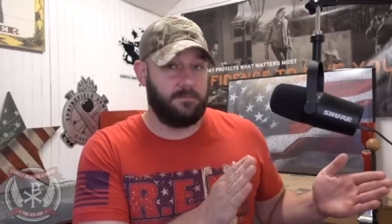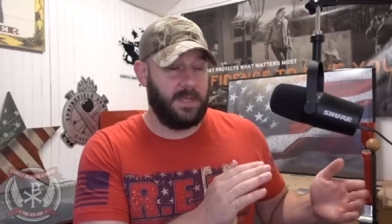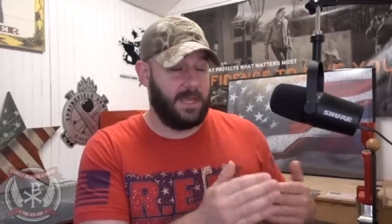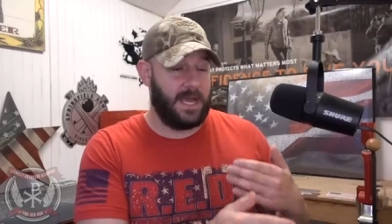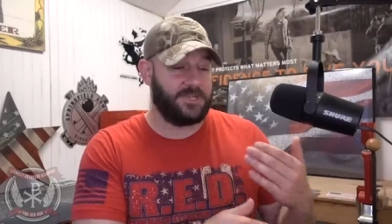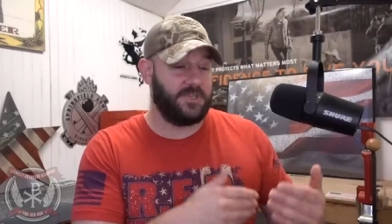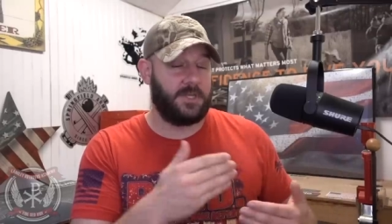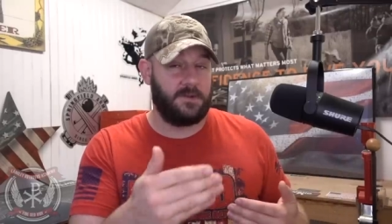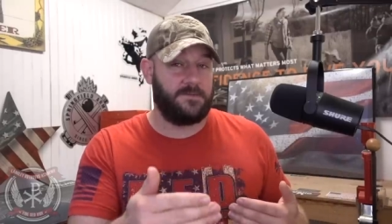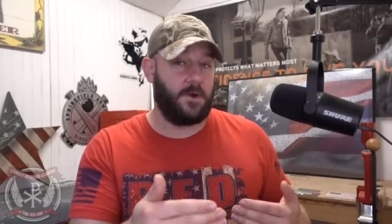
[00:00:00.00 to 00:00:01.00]
being actually
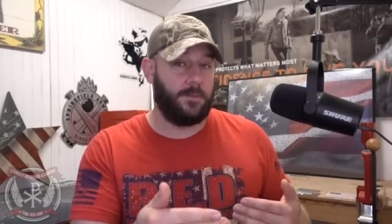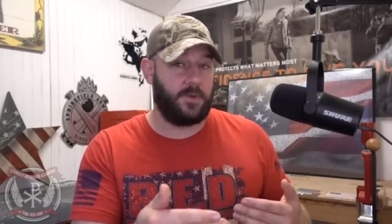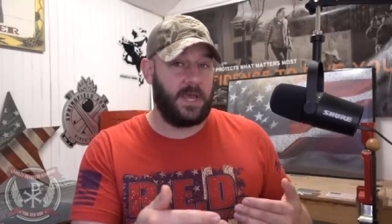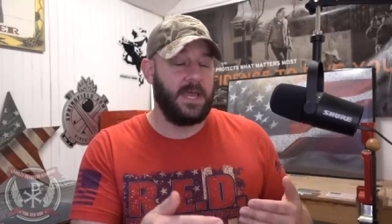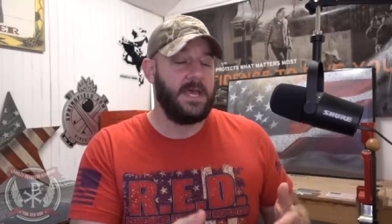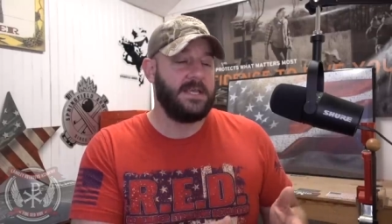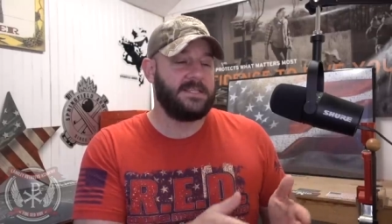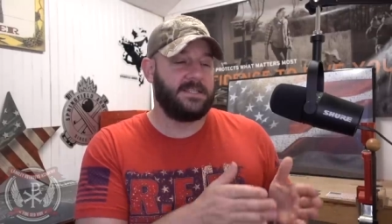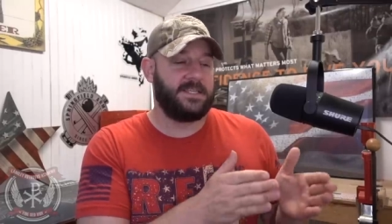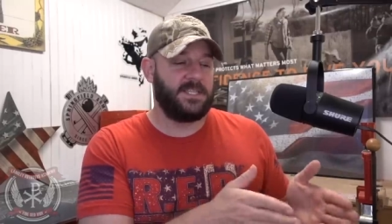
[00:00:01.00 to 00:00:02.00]
confirmed, okay?
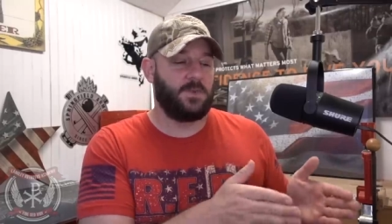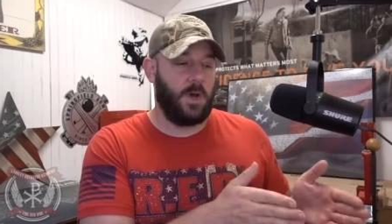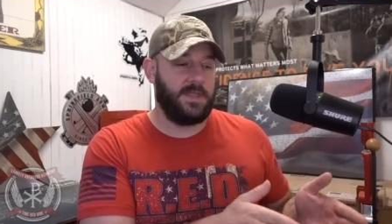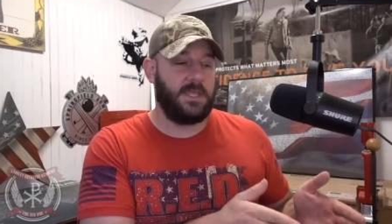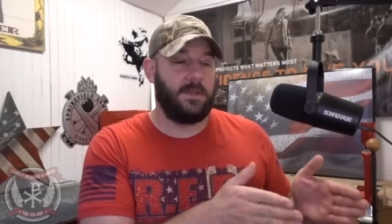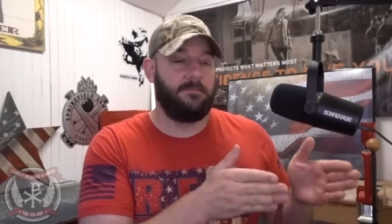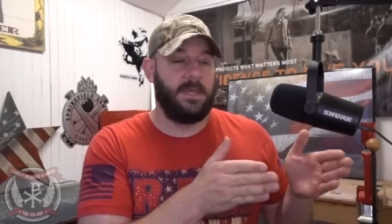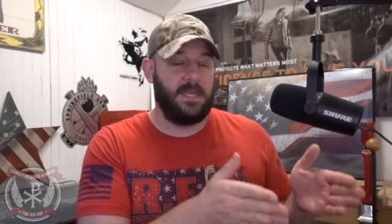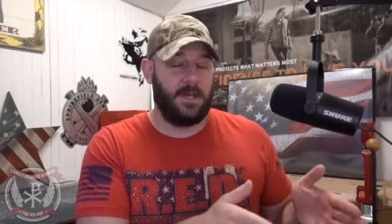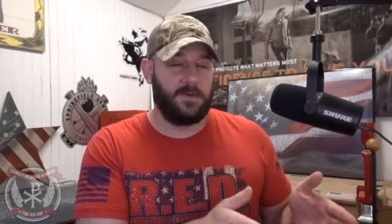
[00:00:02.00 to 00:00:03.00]
So this is what the
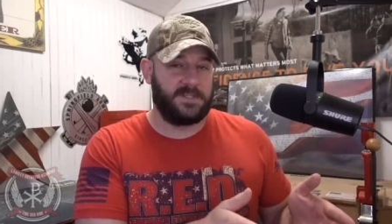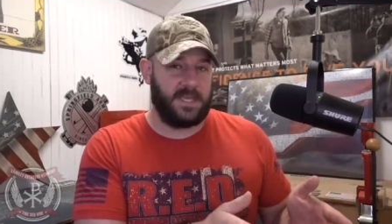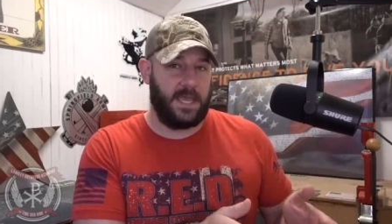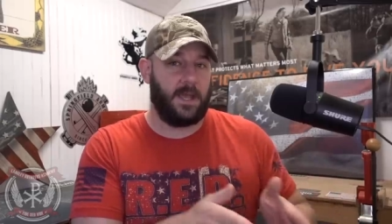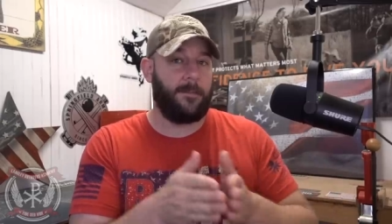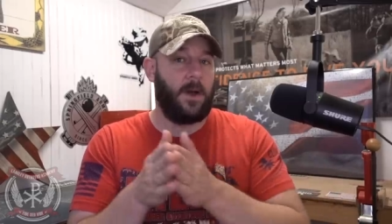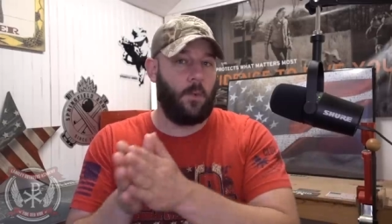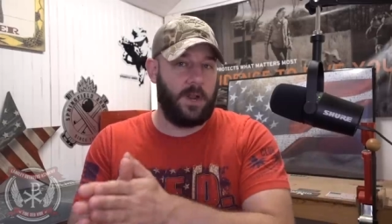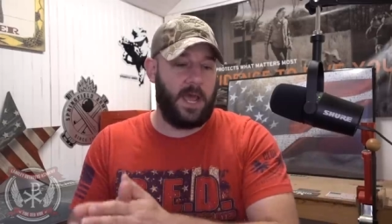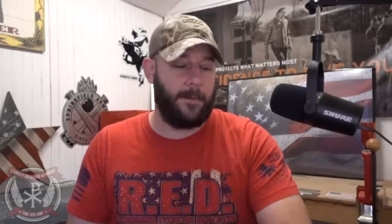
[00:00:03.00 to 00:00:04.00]
media was saying about
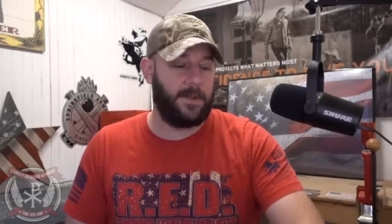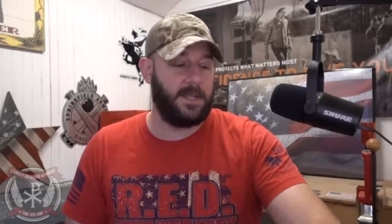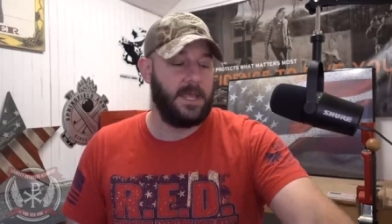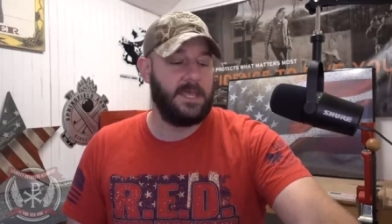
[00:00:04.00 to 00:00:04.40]
what happened.